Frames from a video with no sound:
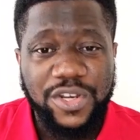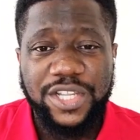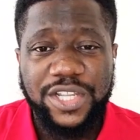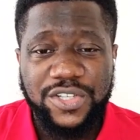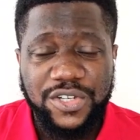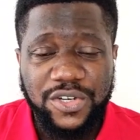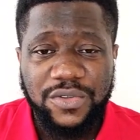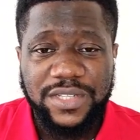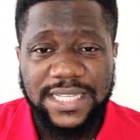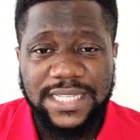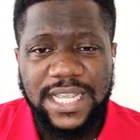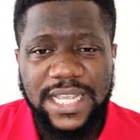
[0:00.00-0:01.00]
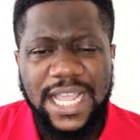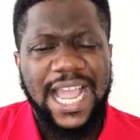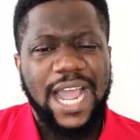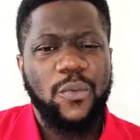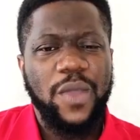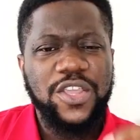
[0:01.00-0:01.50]
You need to know that.
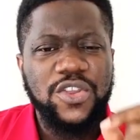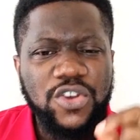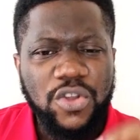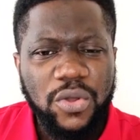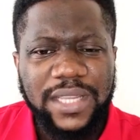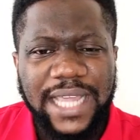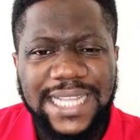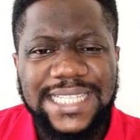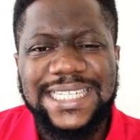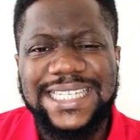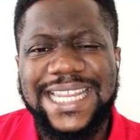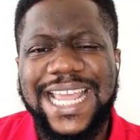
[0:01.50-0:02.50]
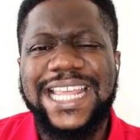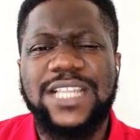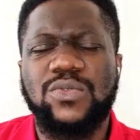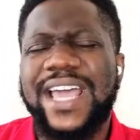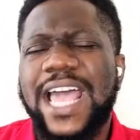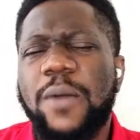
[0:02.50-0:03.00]
And when you know that, then
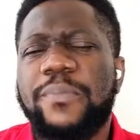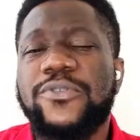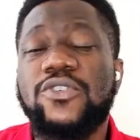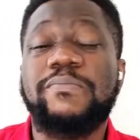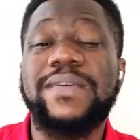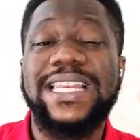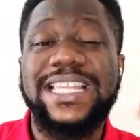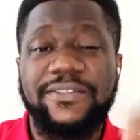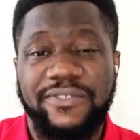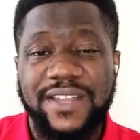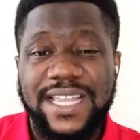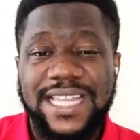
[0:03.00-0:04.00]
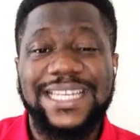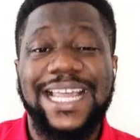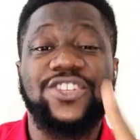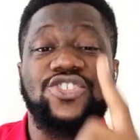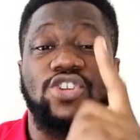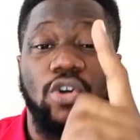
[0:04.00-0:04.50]
it will help you believe
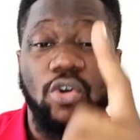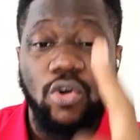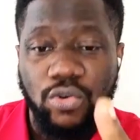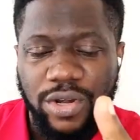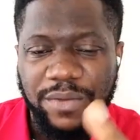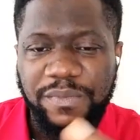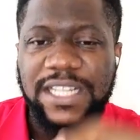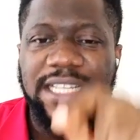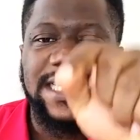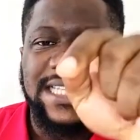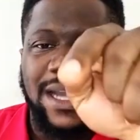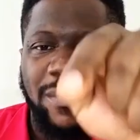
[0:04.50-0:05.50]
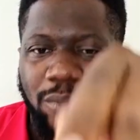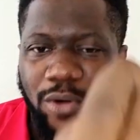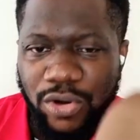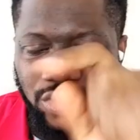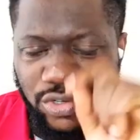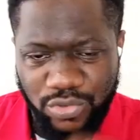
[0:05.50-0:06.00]
that your own is
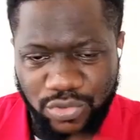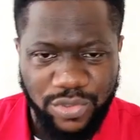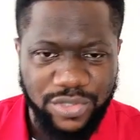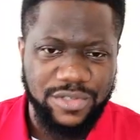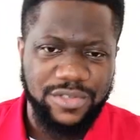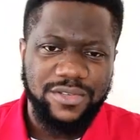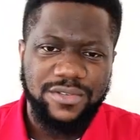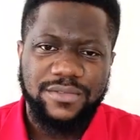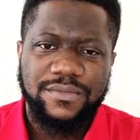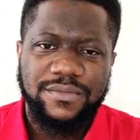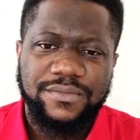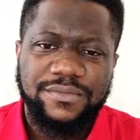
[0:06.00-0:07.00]
among those ones.